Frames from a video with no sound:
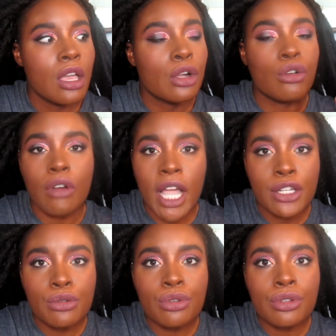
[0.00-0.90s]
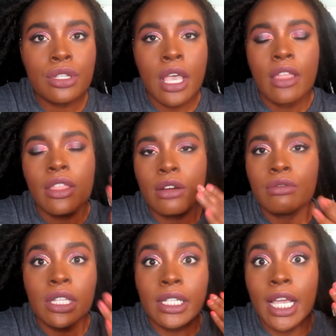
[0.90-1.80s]
gradules that are
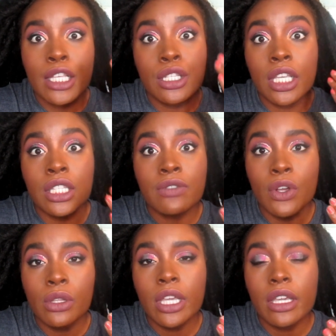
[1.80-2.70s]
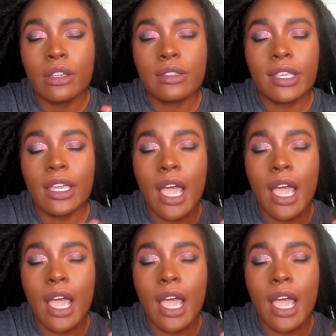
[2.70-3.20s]
really nice to exfoliate your skin.